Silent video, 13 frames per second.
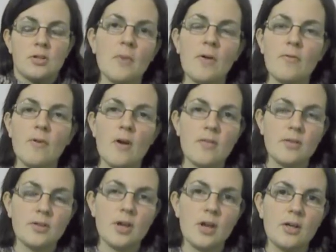My
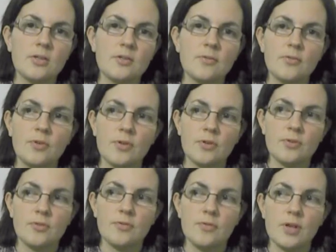father died 4
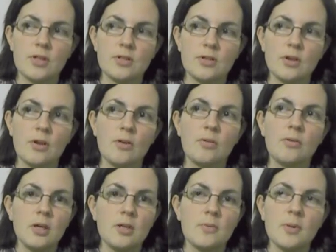weeks ago.
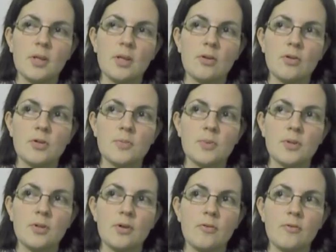He'd been in
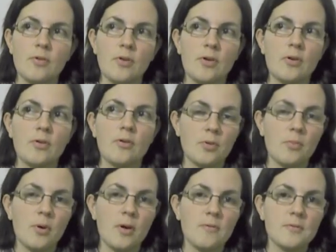hospital for 2
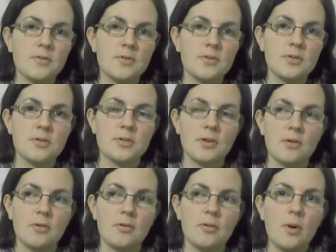months,
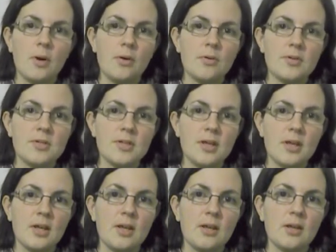so one could
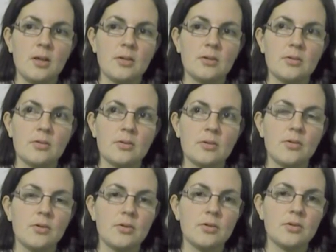say it
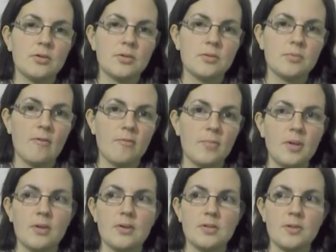couldn't have
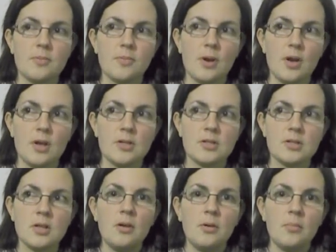been a surprise,
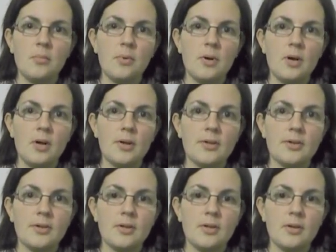
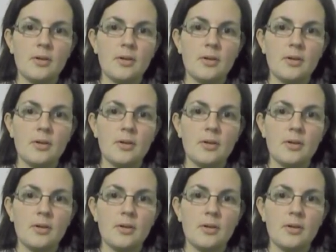but